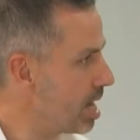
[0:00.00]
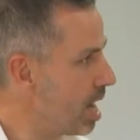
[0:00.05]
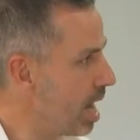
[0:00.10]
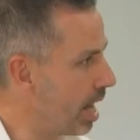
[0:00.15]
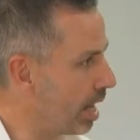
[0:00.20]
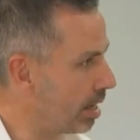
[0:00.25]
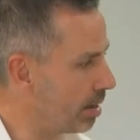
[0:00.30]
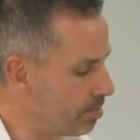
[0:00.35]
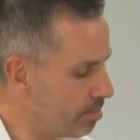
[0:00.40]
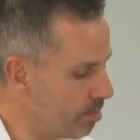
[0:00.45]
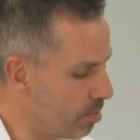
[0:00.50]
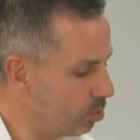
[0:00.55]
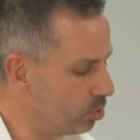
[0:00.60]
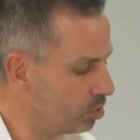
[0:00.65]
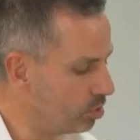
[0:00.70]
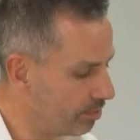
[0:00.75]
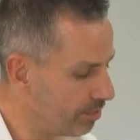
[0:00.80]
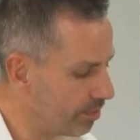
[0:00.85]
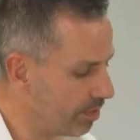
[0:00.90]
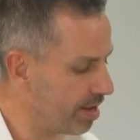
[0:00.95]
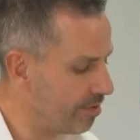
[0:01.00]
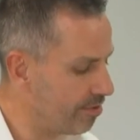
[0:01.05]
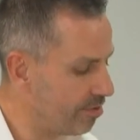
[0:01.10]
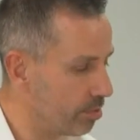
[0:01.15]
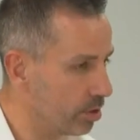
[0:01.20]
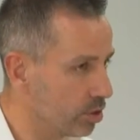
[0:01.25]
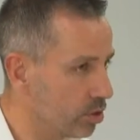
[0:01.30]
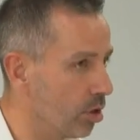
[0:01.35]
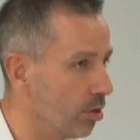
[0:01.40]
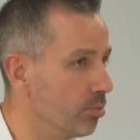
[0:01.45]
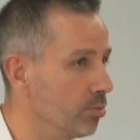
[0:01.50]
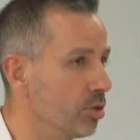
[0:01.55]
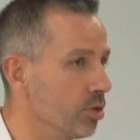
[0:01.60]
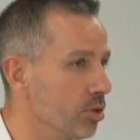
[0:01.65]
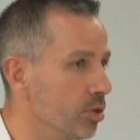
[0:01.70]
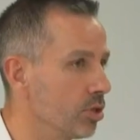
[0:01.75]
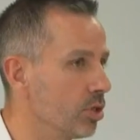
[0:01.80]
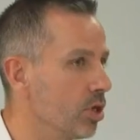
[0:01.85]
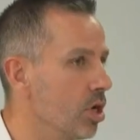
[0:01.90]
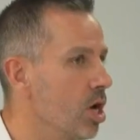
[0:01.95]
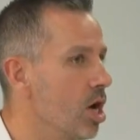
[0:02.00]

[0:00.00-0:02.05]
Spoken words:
and most free from assumptions